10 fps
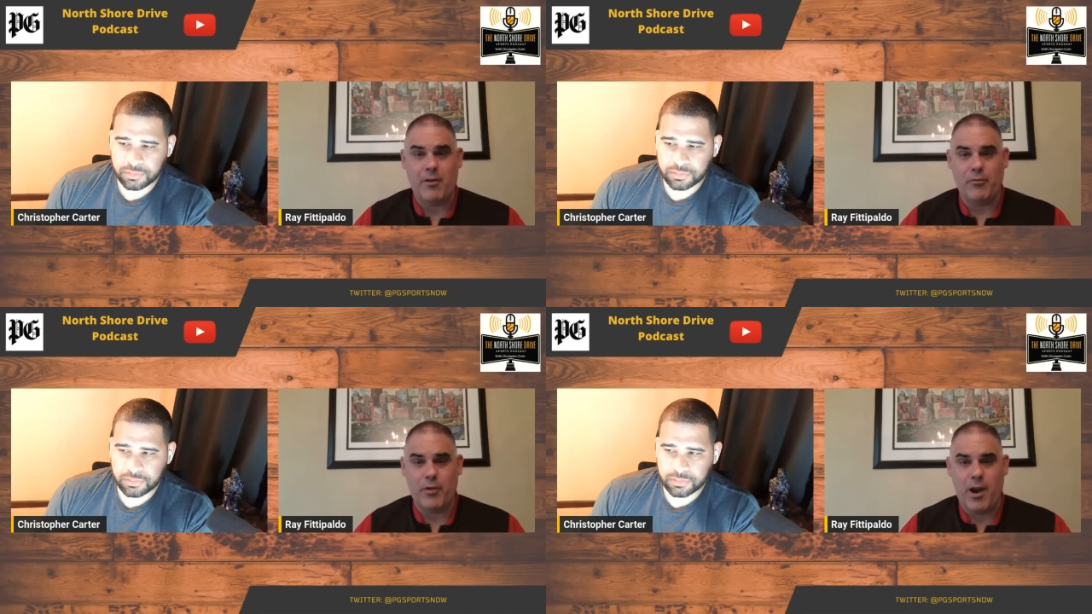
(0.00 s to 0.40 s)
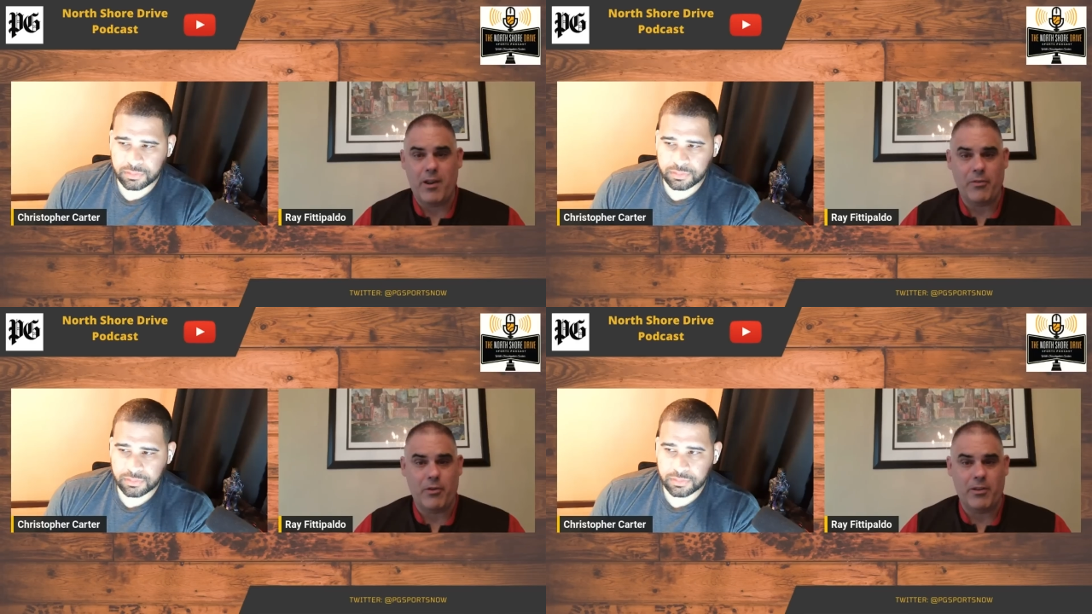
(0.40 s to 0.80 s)
Speaker 1: on
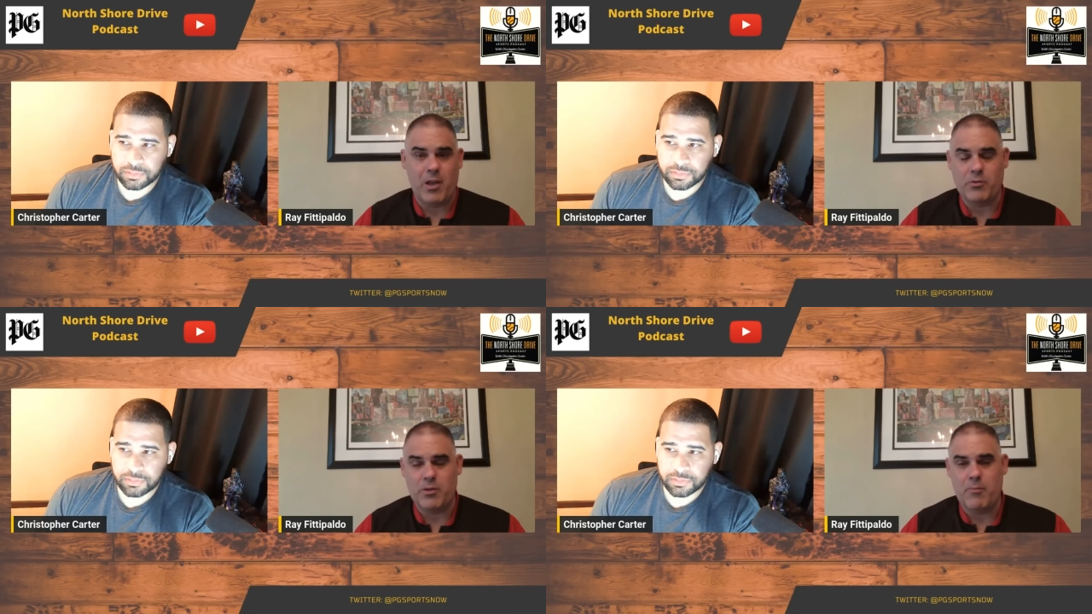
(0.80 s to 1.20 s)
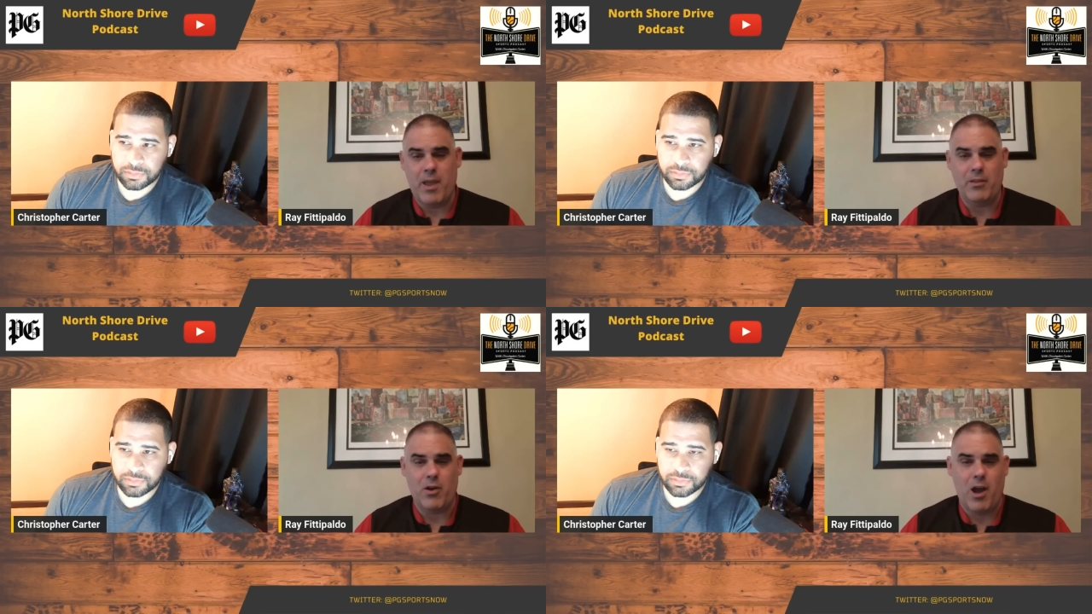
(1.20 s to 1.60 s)
Friday. I thought that was the
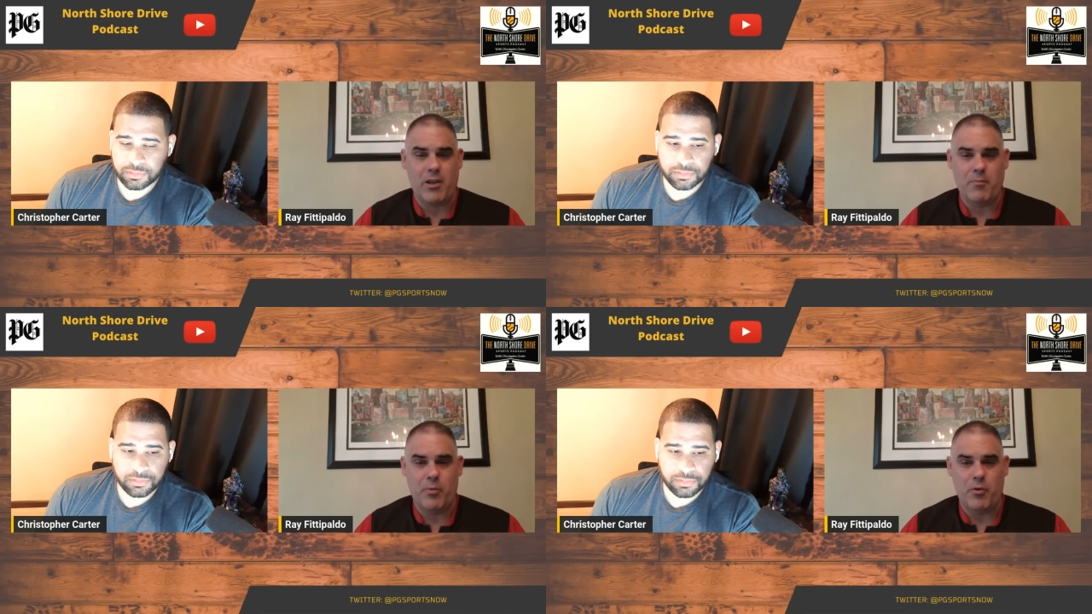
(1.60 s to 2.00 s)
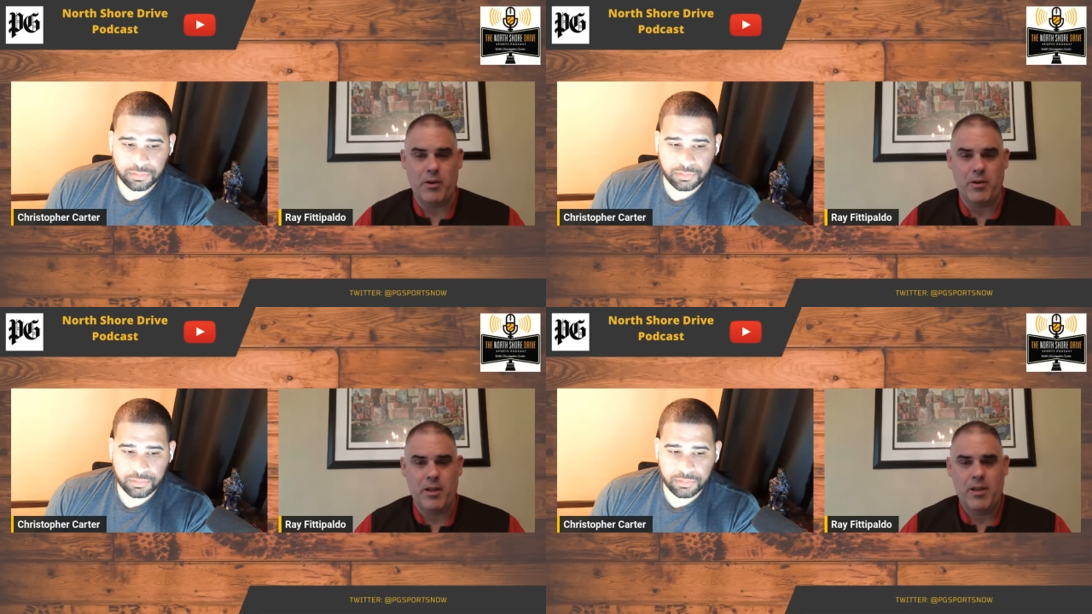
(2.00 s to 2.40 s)
main talking
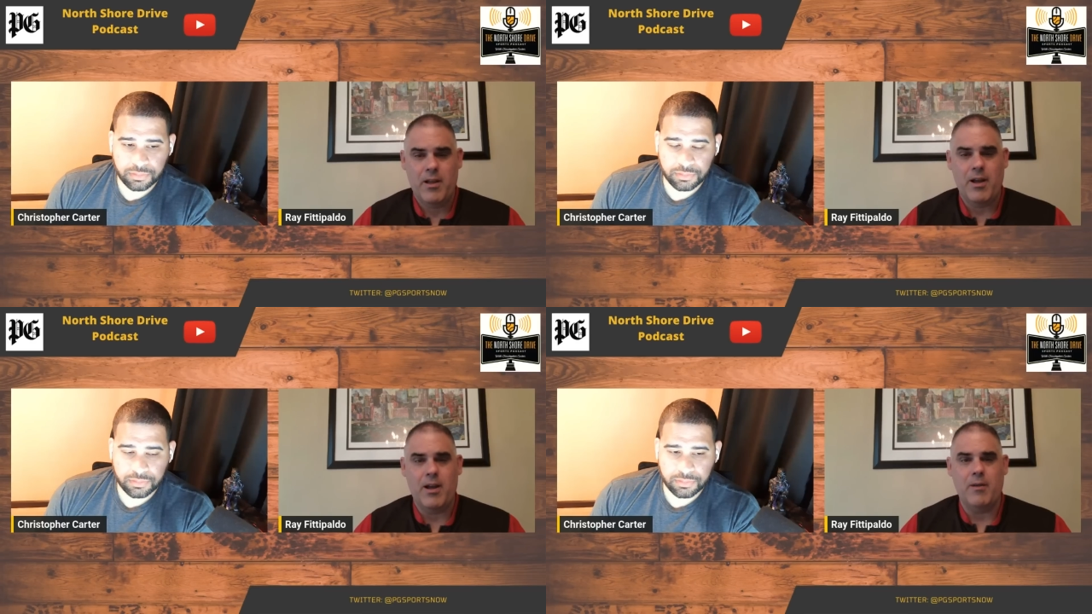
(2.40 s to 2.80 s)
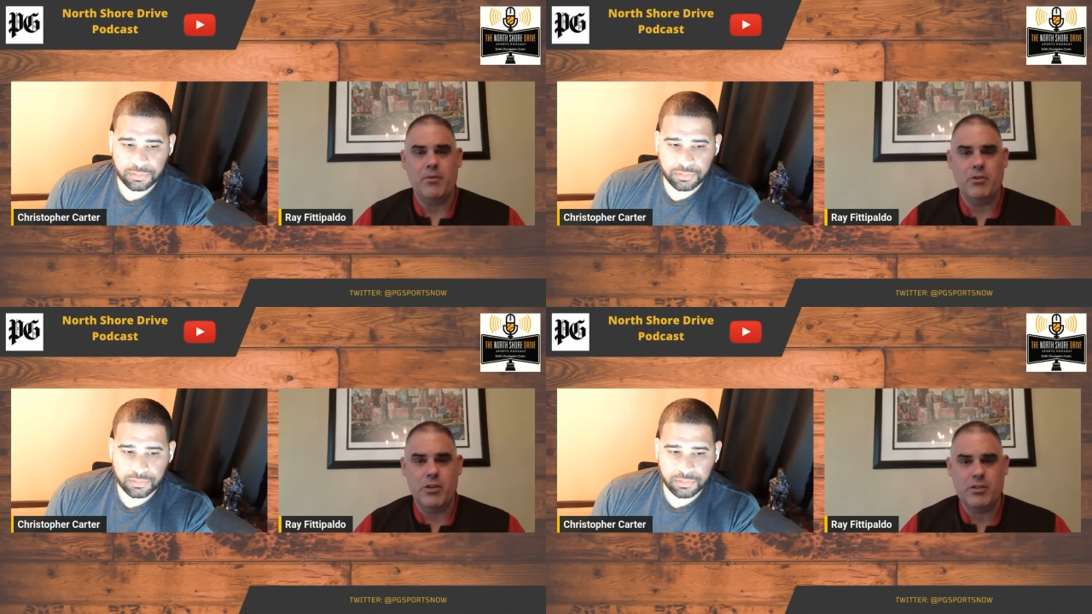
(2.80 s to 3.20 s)
point,
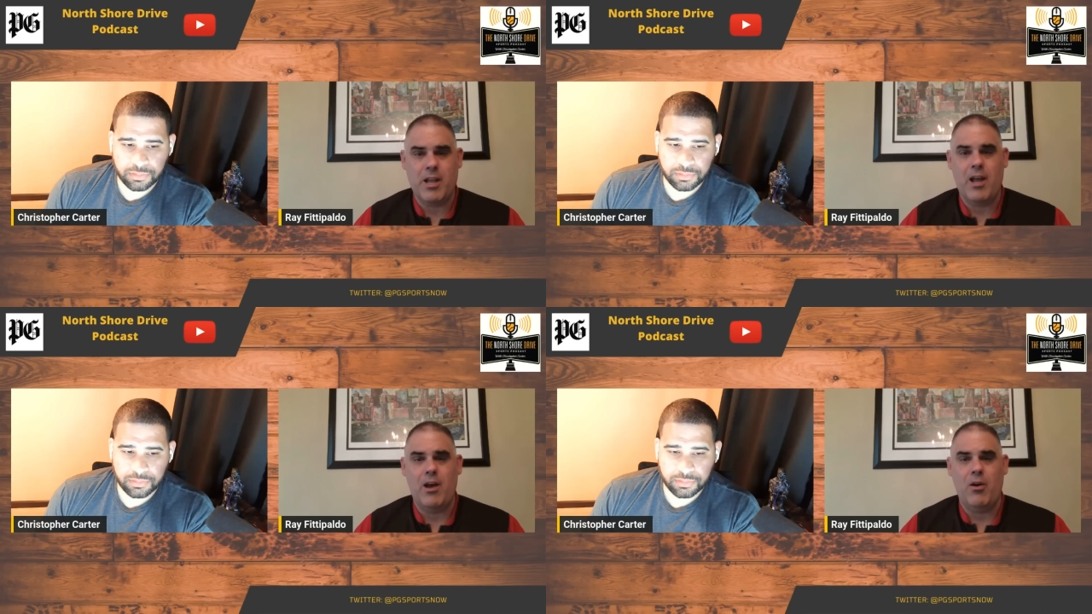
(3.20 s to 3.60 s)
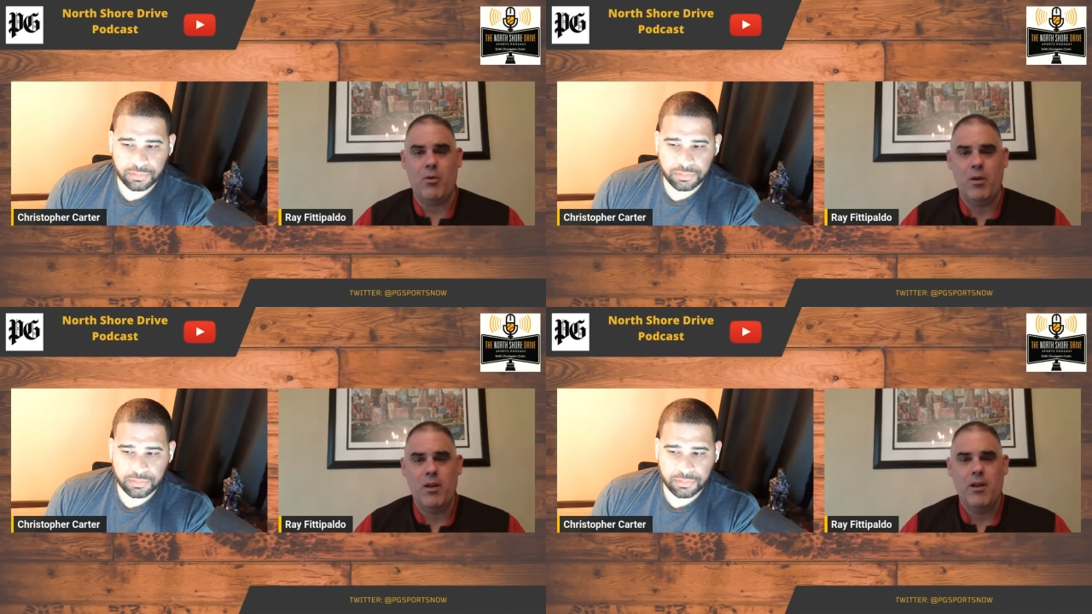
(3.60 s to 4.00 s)
um, just
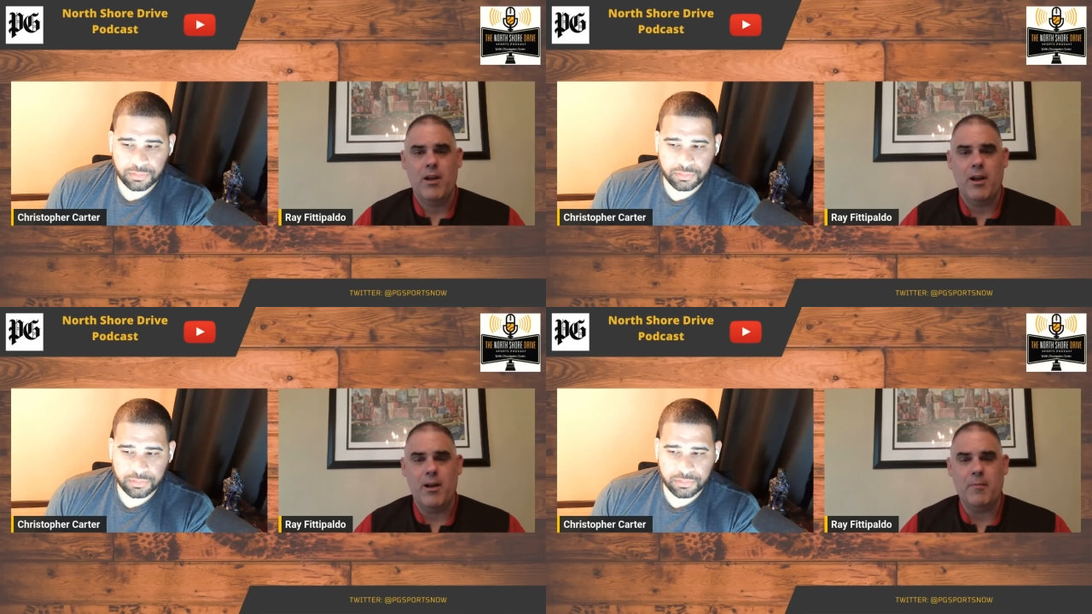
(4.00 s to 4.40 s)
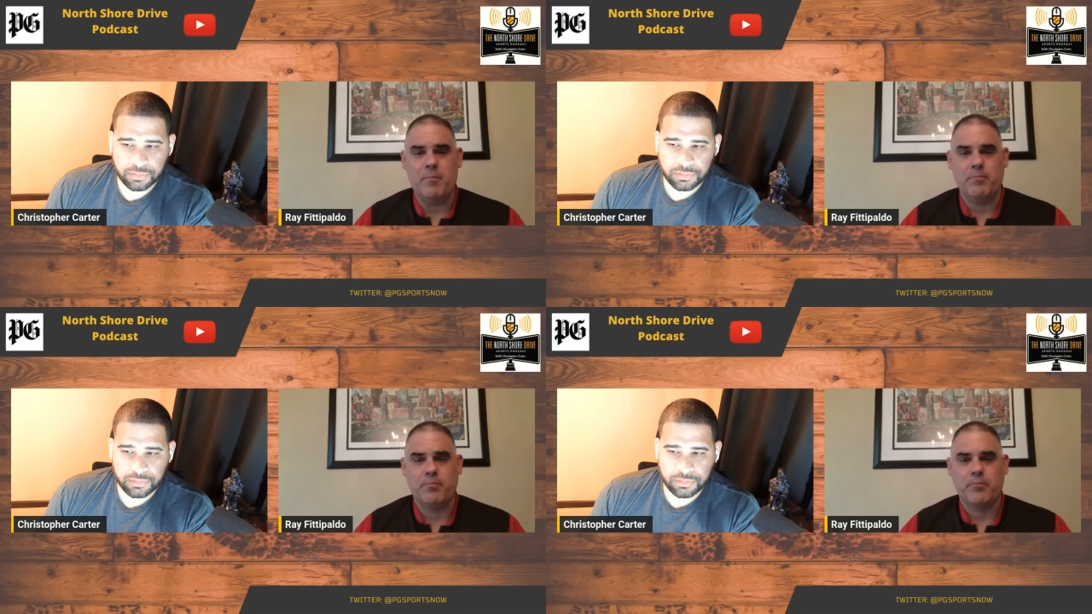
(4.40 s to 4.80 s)
how
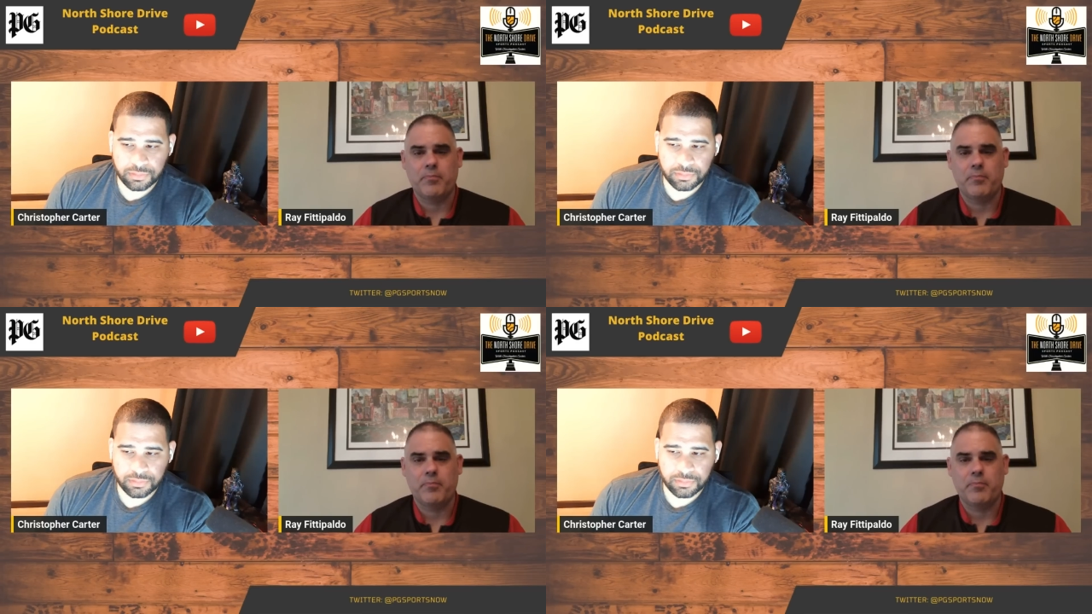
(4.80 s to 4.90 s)
um,